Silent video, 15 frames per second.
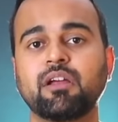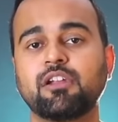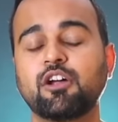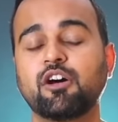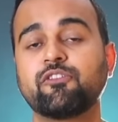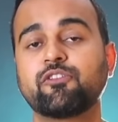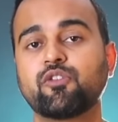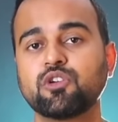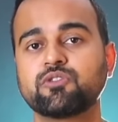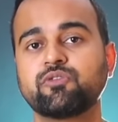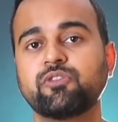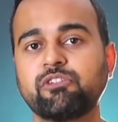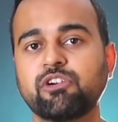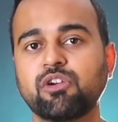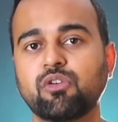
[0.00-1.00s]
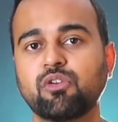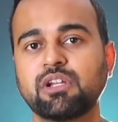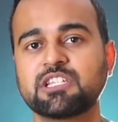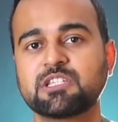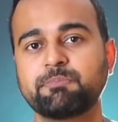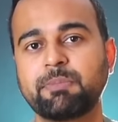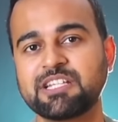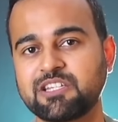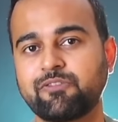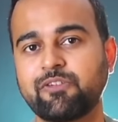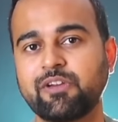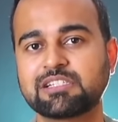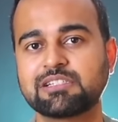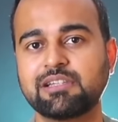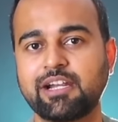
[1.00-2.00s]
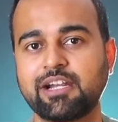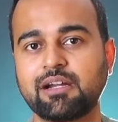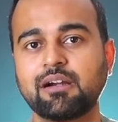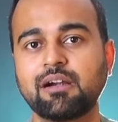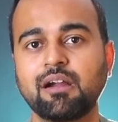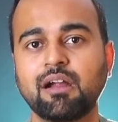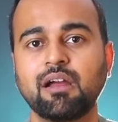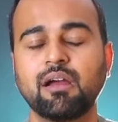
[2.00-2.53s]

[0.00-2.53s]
Now, of course, we would know the specifics later,